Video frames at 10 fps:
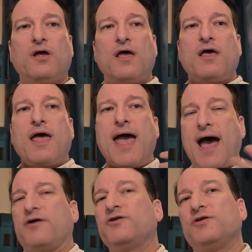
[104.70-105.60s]

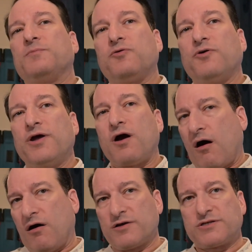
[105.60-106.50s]
How you deploy
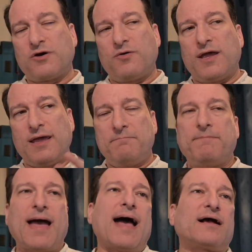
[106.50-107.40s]
also
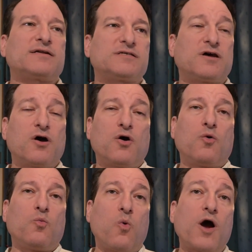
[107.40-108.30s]
impacts
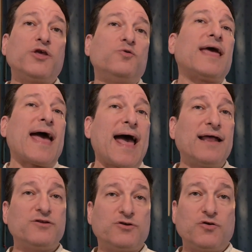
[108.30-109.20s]
what you
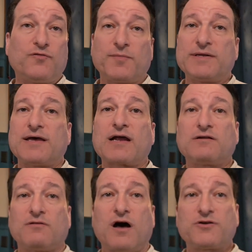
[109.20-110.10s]
can do from a
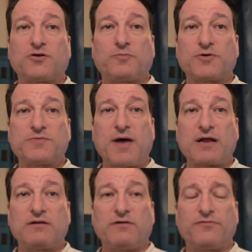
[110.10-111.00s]
technological
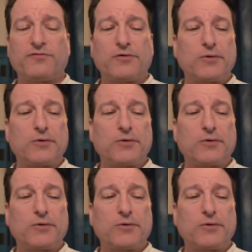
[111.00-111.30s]
perspective.